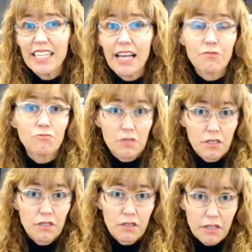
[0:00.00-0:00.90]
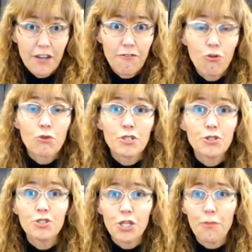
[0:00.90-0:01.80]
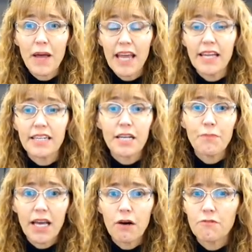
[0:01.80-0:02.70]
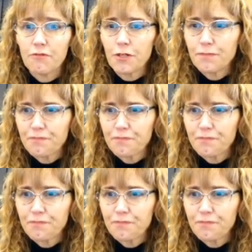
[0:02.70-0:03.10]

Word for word: and therefore reduce their pain can be helpful.